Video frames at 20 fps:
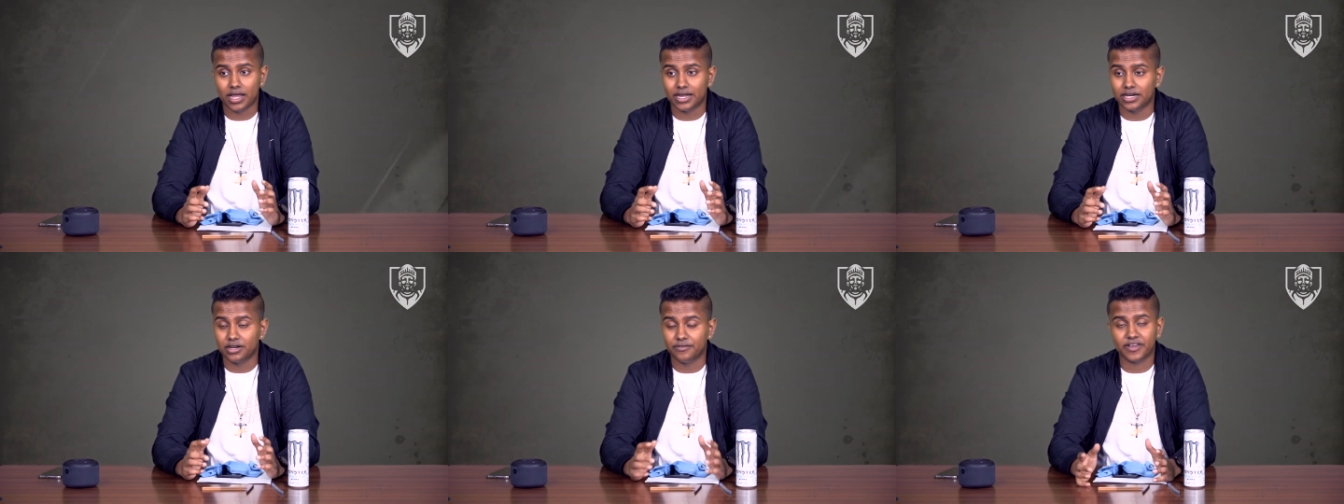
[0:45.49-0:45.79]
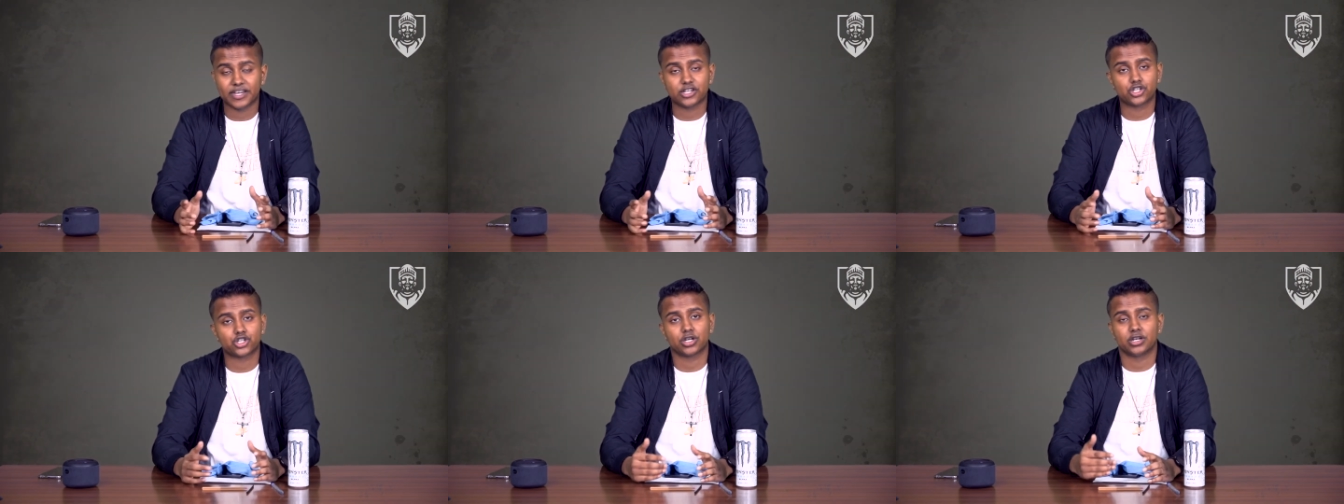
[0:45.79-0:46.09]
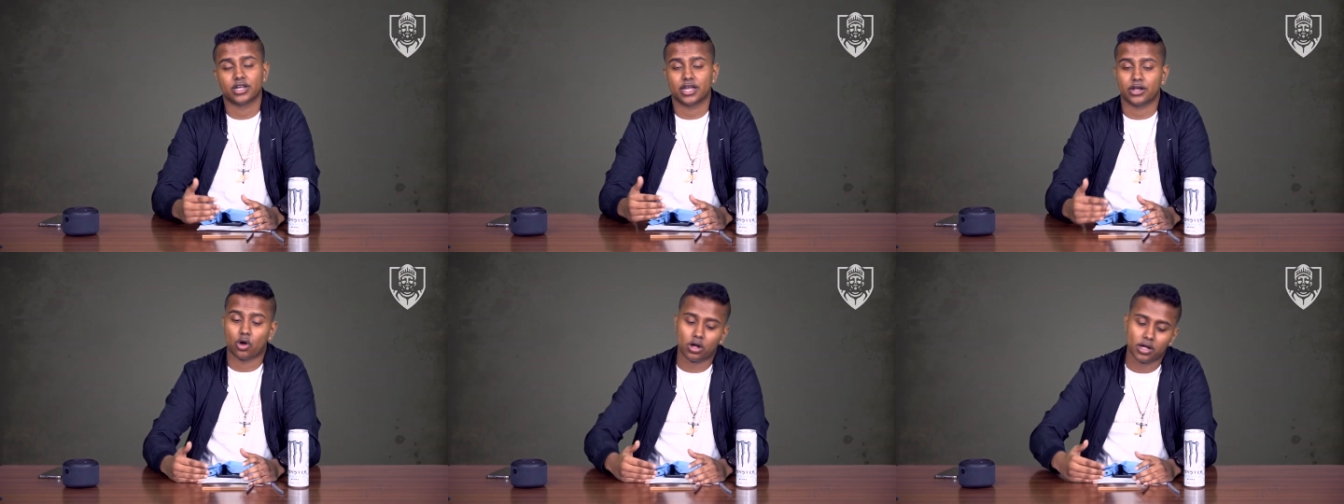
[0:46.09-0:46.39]
innovation
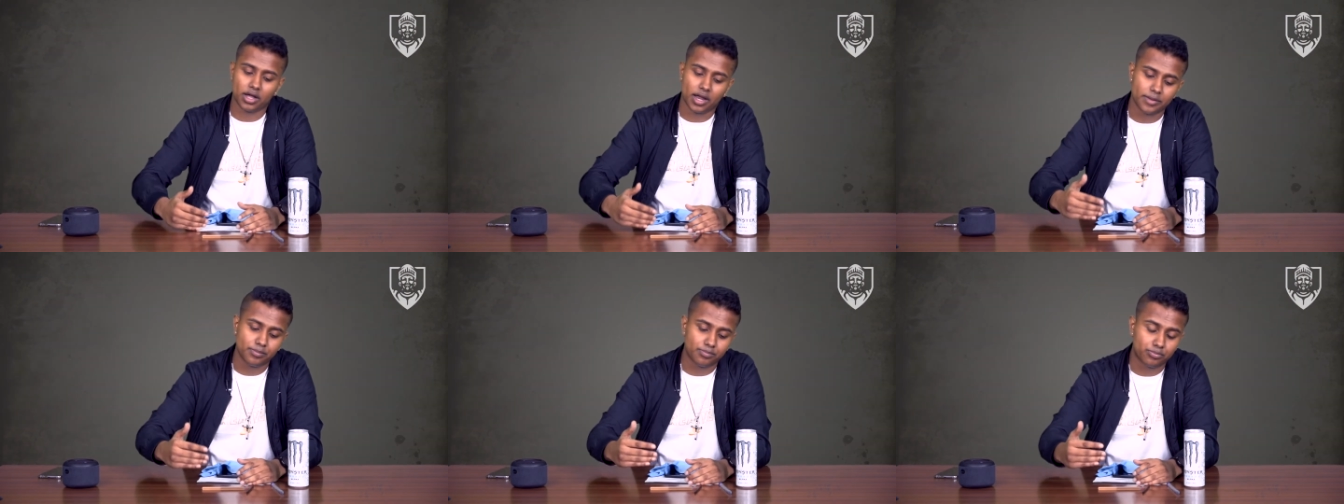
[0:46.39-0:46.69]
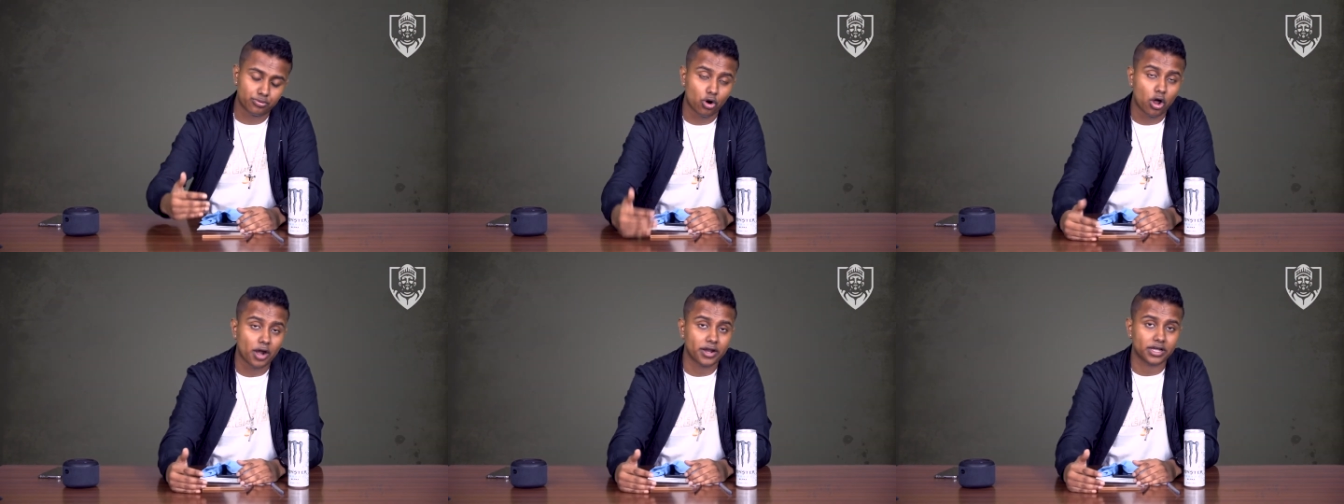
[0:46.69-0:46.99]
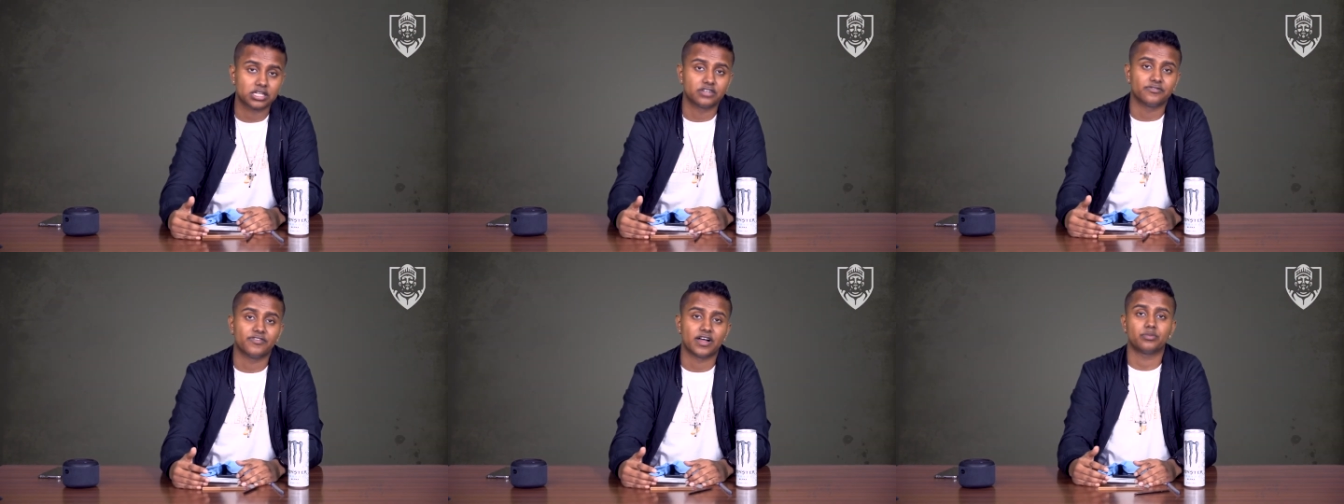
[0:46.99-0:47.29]
and, uh, and product
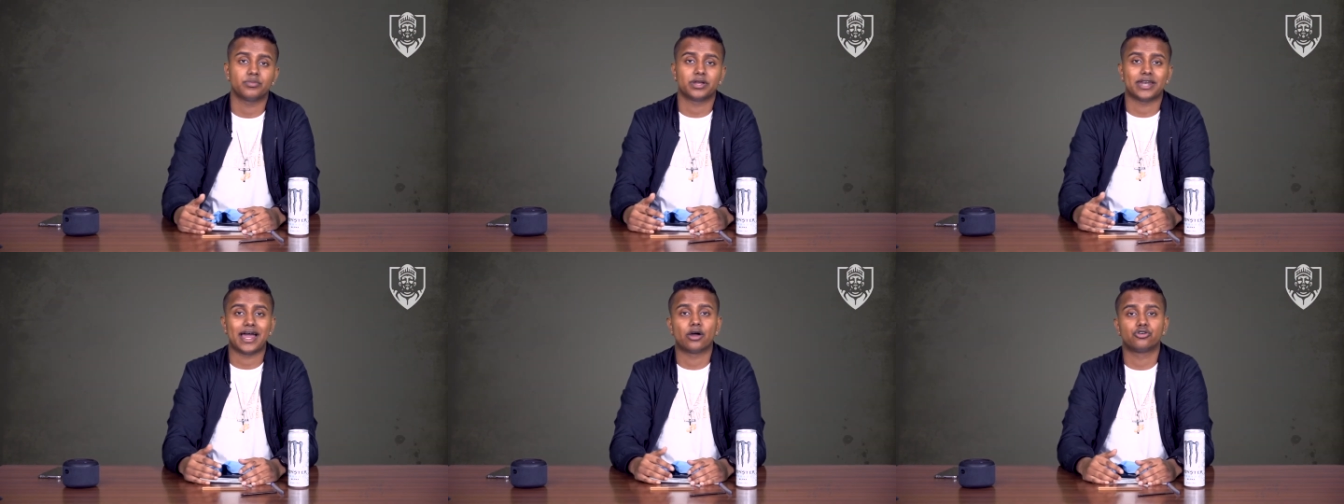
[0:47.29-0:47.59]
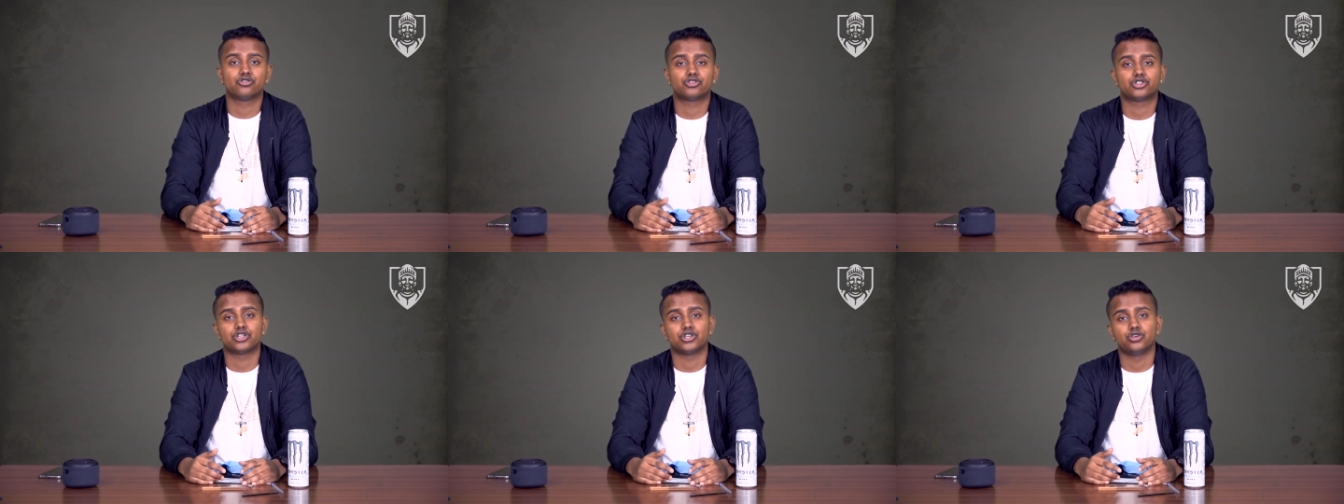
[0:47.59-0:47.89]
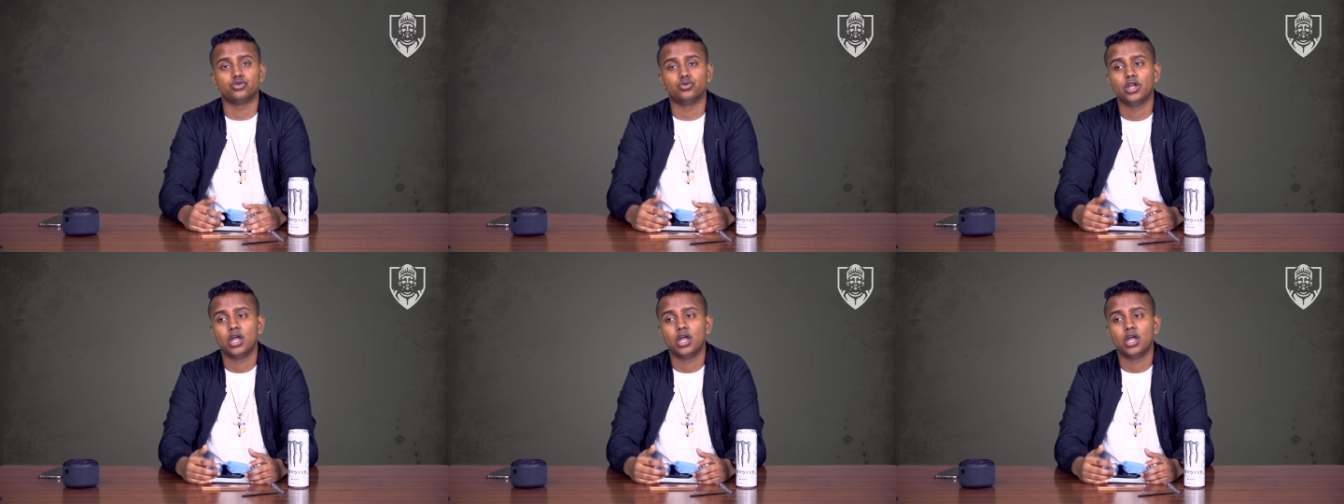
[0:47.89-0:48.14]
development out to you